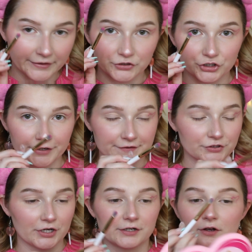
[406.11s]
like just the
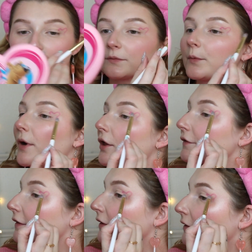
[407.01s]
shade
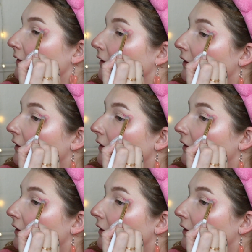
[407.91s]
Cosmopolitan.